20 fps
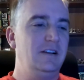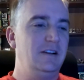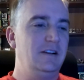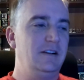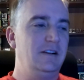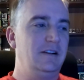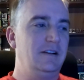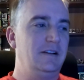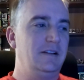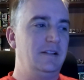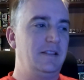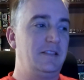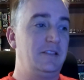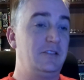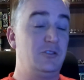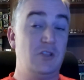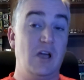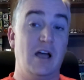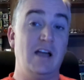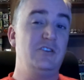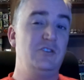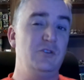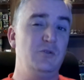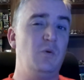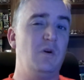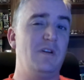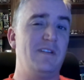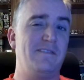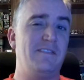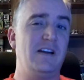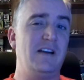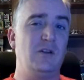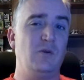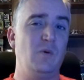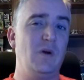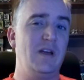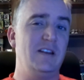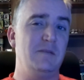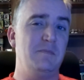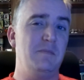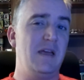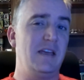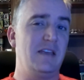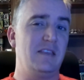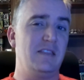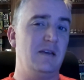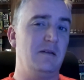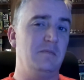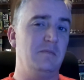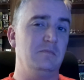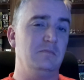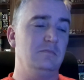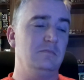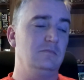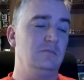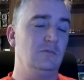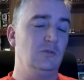Uh, I do want to find a way to make them